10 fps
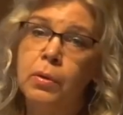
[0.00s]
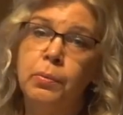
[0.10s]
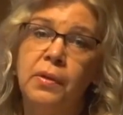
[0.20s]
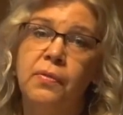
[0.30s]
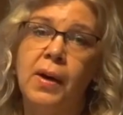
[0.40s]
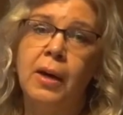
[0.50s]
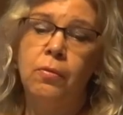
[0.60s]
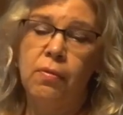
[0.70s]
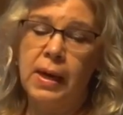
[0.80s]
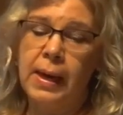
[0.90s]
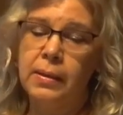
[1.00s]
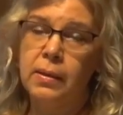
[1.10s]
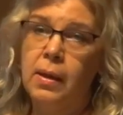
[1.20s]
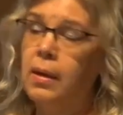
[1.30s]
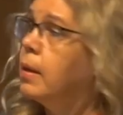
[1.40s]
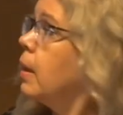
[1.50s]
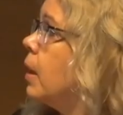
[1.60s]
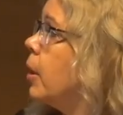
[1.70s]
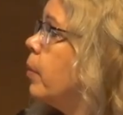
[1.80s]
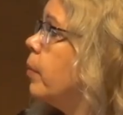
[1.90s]
we found that
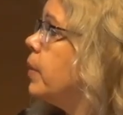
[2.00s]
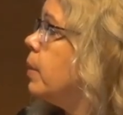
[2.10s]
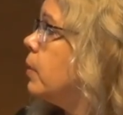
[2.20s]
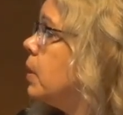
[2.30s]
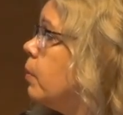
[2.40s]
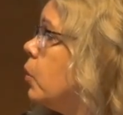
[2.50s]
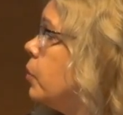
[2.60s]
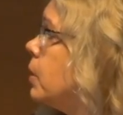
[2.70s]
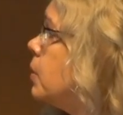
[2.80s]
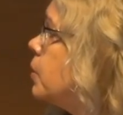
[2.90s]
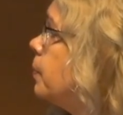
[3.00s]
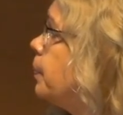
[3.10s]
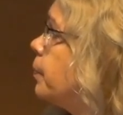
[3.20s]
the mutants,